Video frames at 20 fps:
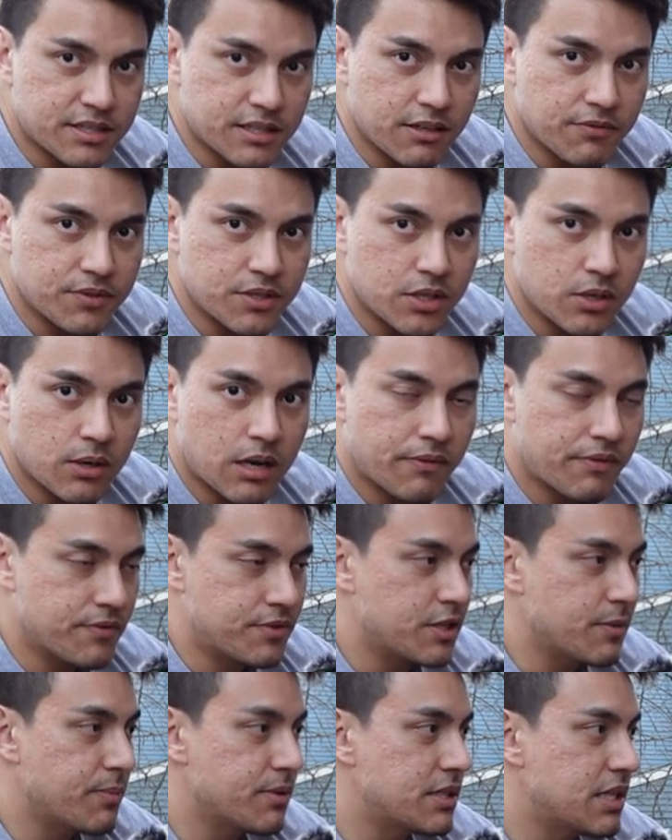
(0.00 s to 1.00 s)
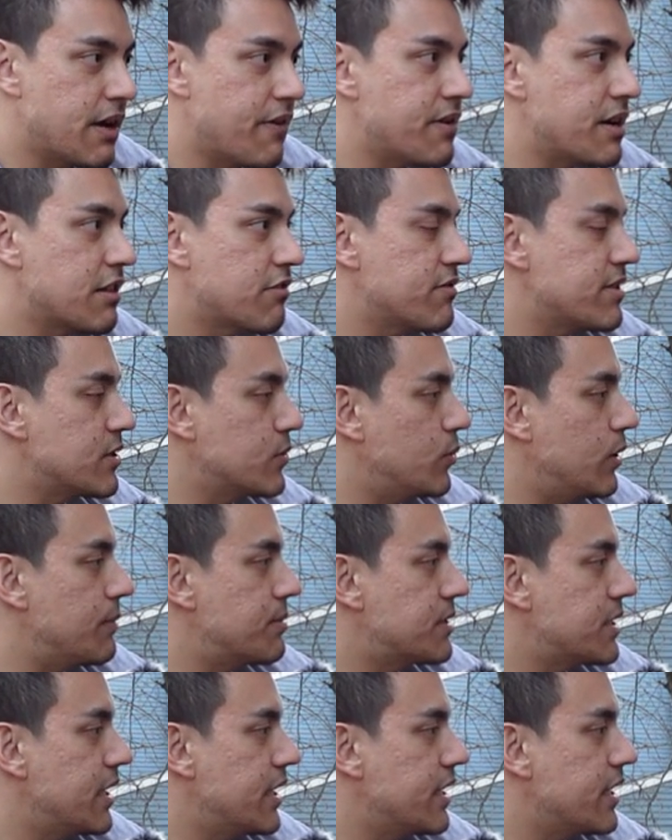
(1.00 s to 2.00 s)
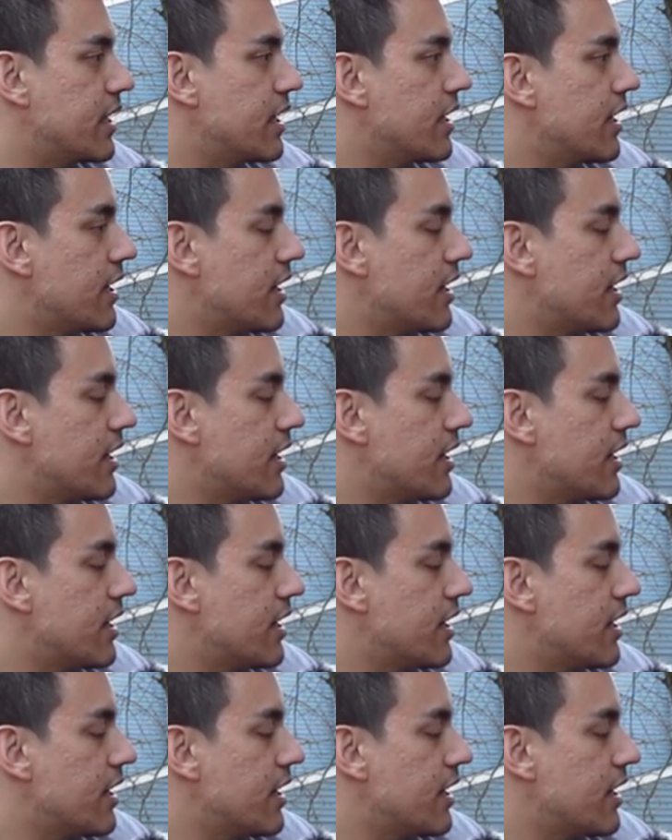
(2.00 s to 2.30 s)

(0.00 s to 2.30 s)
stuff to off of Super73's website.